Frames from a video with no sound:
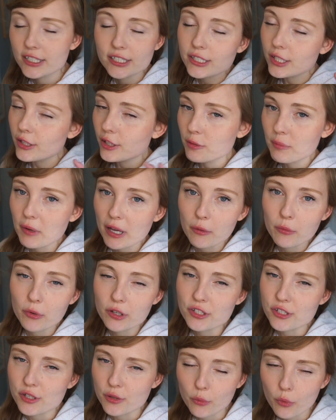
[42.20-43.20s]
so you might
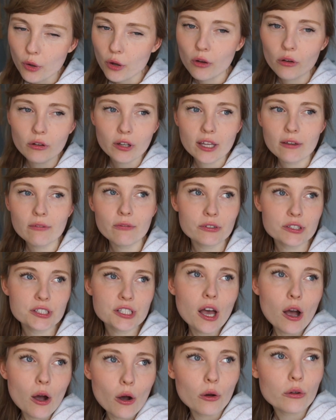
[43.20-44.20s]
wonder, well, if
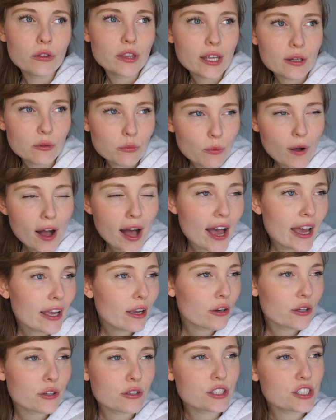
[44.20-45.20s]
so, then why
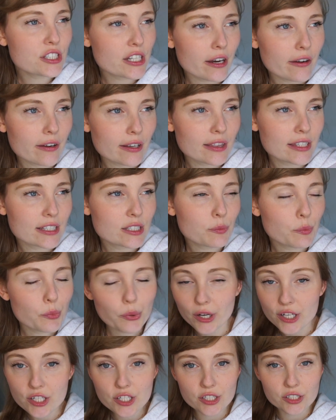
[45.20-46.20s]
are you sharing this
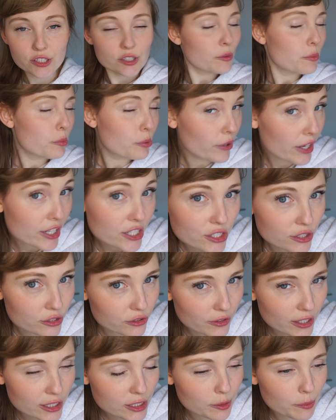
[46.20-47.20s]
precious
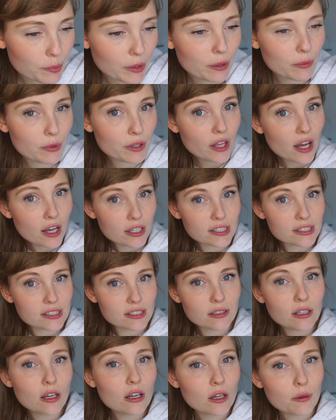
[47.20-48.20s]
recipe with us,
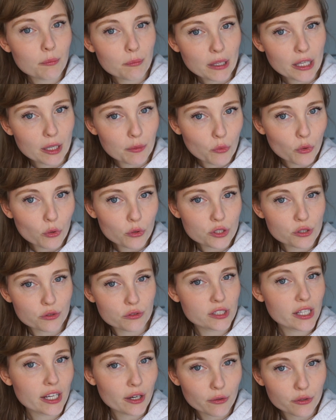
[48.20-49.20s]
mere
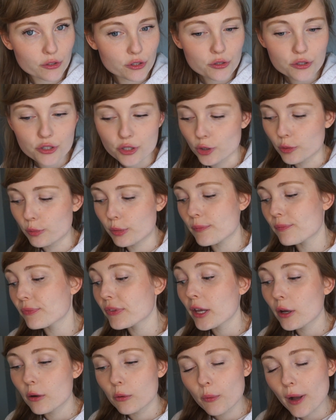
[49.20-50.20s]
mortals here on YouTube?
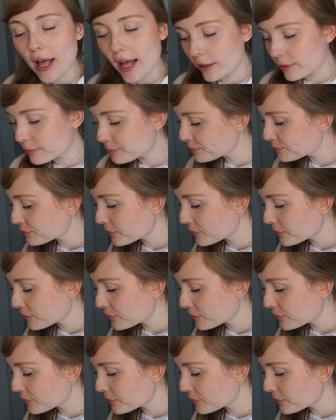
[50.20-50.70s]
Well,